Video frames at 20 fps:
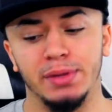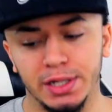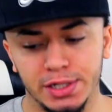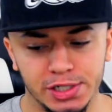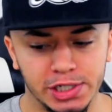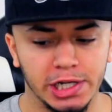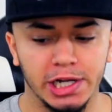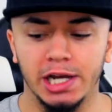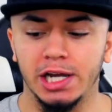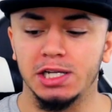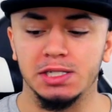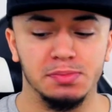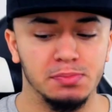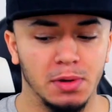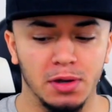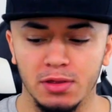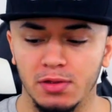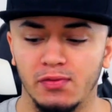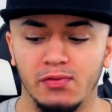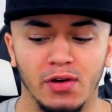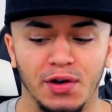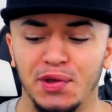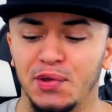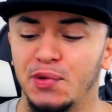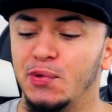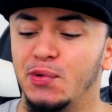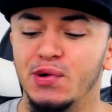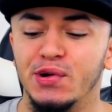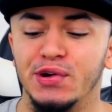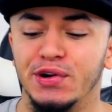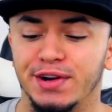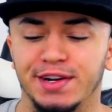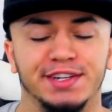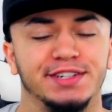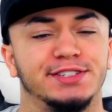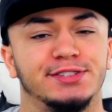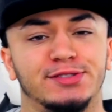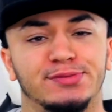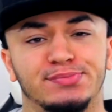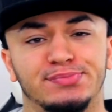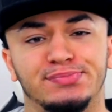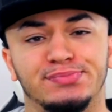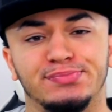bitch ass motherfucking Warriors.